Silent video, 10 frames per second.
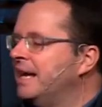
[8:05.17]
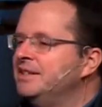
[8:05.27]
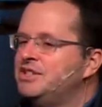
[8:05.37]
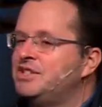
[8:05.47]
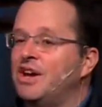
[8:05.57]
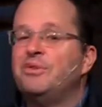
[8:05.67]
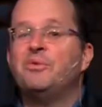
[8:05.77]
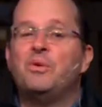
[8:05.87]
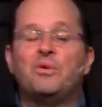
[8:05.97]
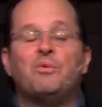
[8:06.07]
so
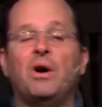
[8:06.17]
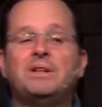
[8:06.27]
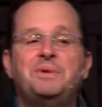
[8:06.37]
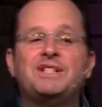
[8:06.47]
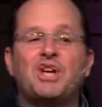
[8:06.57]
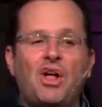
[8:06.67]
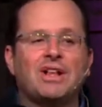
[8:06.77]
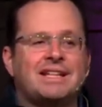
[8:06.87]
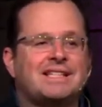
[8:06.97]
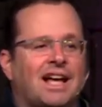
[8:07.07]
what we told
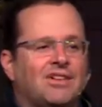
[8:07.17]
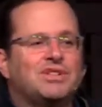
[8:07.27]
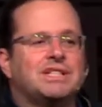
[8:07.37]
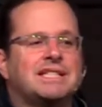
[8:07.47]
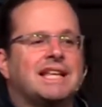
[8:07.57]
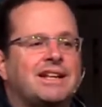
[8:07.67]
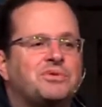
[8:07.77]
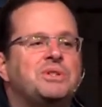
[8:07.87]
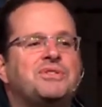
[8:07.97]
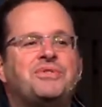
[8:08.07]
ourselves is that it
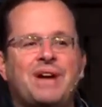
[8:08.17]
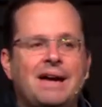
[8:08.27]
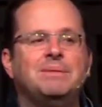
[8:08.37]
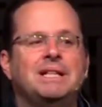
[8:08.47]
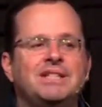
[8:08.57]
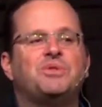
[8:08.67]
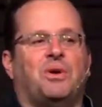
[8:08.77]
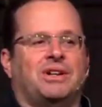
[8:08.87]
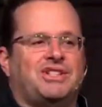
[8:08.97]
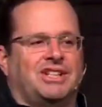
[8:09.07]
was families
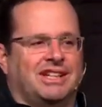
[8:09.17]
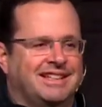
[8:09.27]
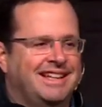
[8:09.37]
watching.